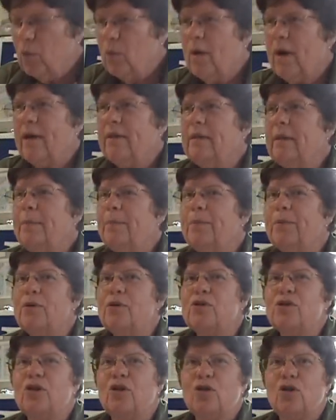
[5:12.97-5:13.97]
when the
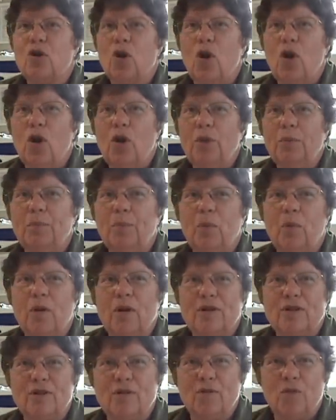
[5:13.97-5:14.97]
person called
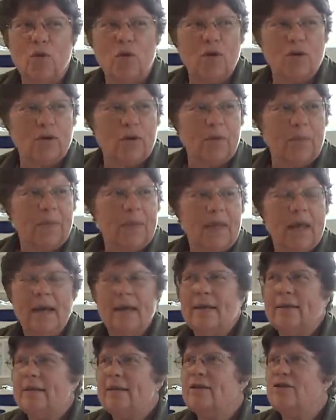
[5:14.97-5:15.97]
point of order,
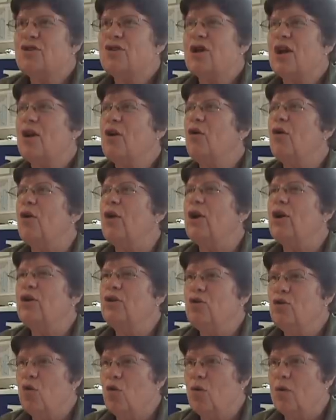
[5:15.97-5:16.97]
the chair
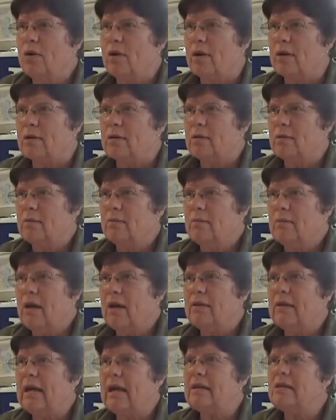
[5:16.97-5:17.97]
ignored it.
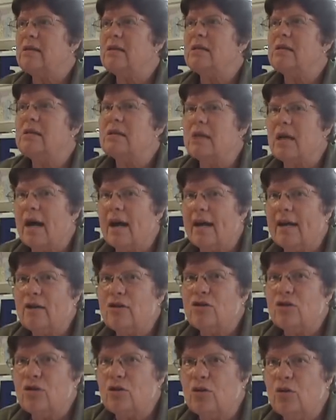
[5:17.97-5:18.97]
Now, that's a
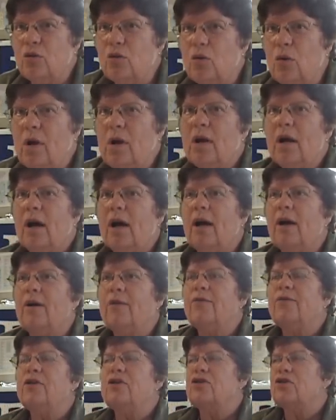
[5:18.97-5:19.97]
sign, too,
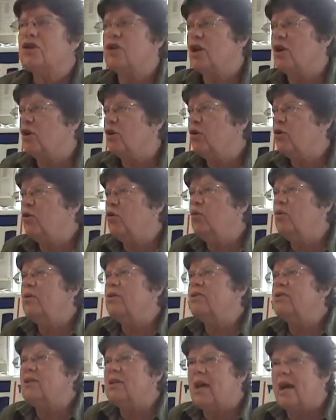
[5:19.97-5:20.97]
of the chair who
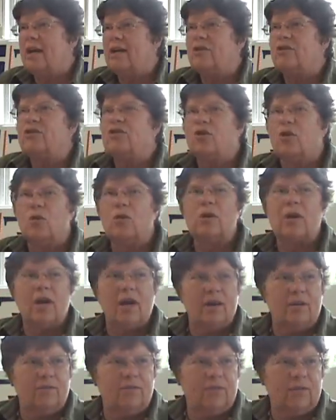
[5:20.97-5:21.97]
is not so
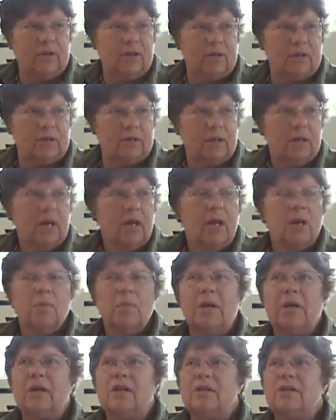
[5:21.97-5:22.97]
confident.
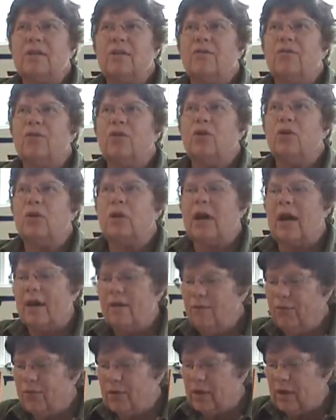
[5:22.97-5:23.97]
Because if you're
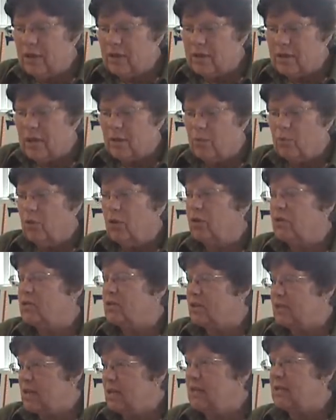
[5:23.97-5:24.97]
confident, and we'll
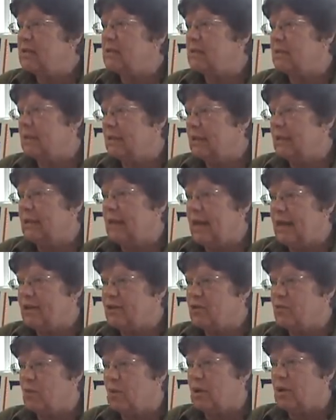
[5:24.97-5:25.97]
see this in the
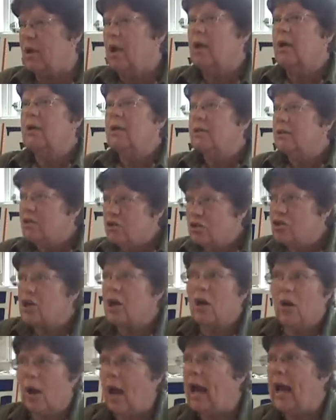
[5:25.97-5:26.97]
last one, the
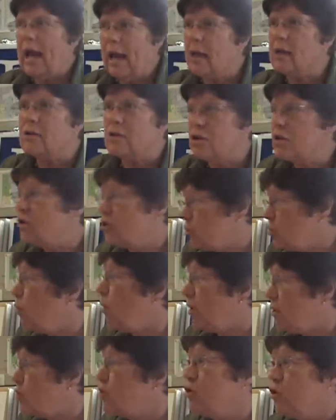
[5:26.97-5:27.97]
chair asks,
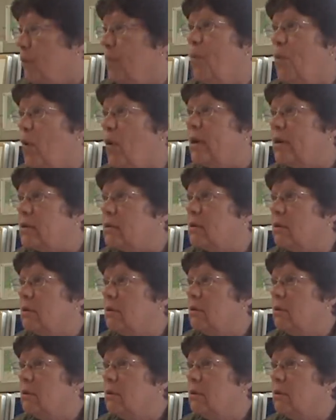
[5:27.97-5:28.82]
what's your point?